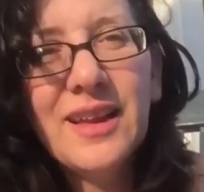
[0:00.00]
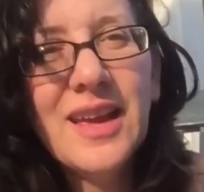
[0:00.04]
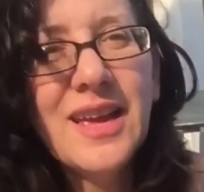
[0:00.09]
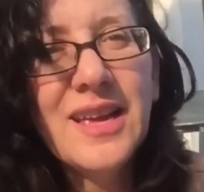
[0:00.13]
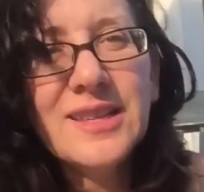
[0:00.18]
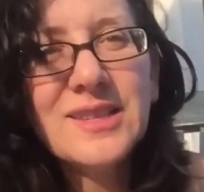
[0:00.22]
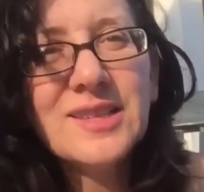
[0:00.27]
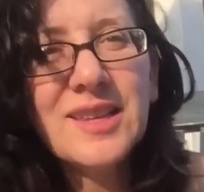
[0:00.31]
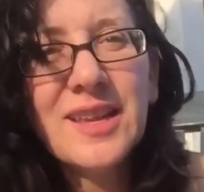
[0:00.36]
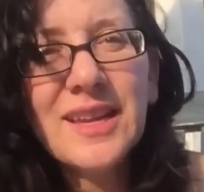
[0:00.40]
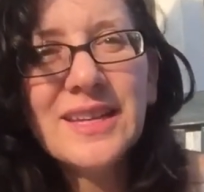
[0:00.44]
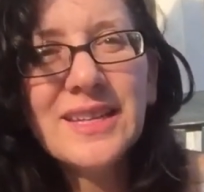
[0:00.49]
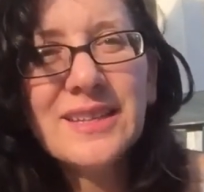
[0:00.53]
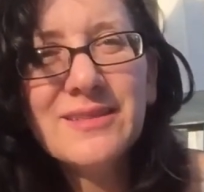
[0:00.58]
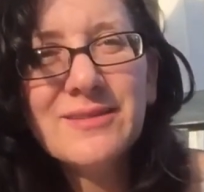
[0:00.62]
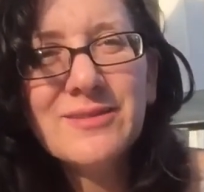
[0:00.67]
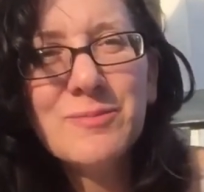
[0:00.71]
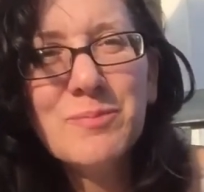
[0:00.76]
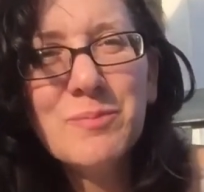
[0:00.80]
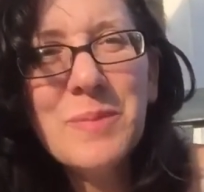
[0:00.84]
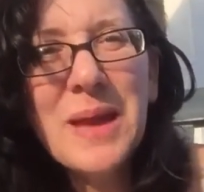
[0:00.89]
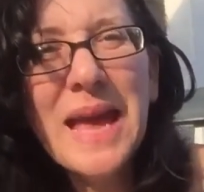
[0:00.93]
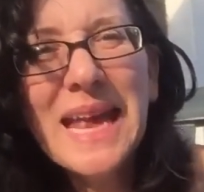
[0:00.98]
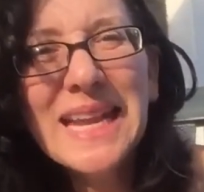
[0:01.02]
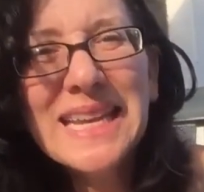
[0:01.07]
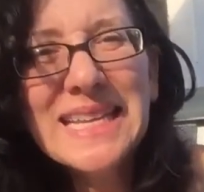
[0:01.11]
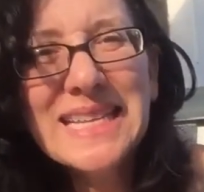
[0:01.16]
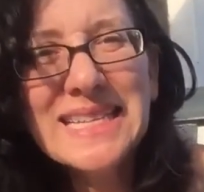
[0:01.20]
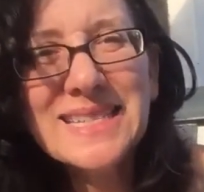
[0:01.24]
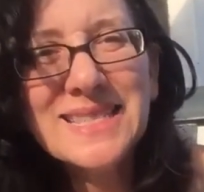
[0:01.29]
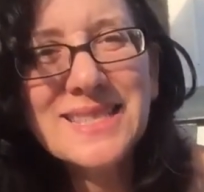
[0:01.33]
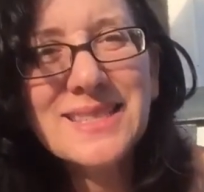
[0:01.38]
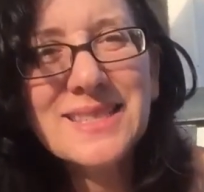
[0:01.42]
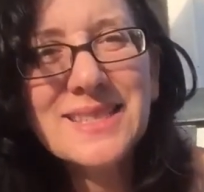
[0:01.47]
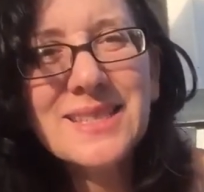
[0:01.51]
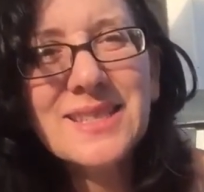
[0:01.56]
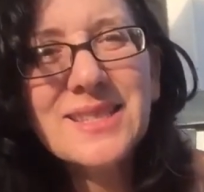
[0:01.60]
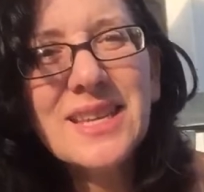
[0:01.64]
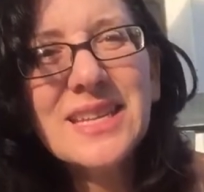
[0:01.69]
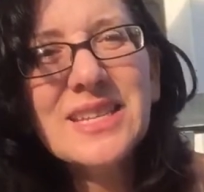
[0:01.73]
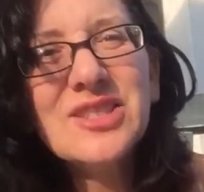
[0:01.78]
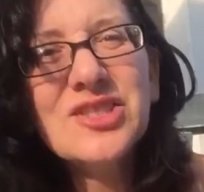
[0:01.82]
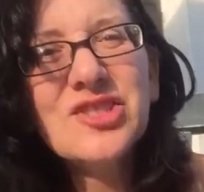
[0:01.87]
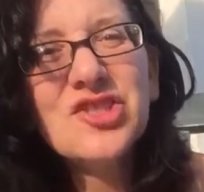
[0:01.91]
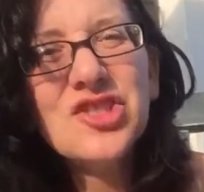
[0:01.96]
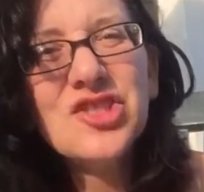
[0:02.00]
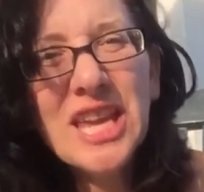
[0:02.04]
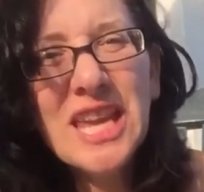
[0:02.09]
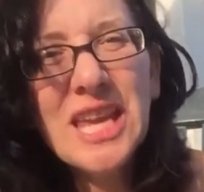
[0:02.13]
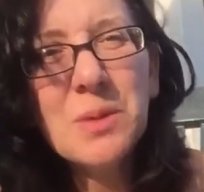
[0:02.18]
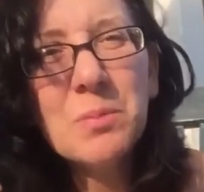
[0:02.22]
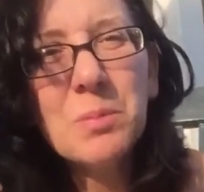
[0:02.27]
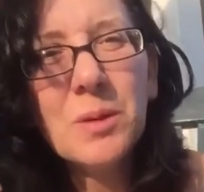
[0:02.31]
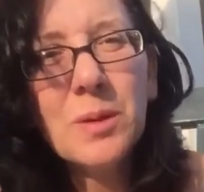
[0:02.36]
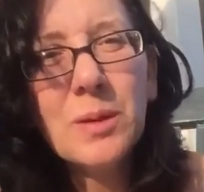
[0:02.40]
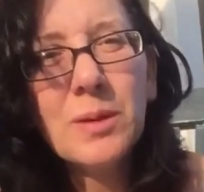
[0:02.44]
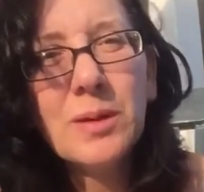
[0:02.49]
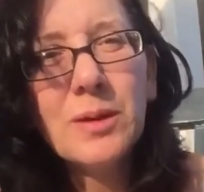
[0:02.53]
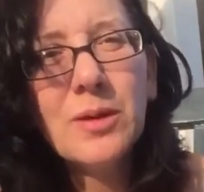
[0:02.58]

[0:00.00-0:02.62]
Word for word: it's like pennies. It's like cheap.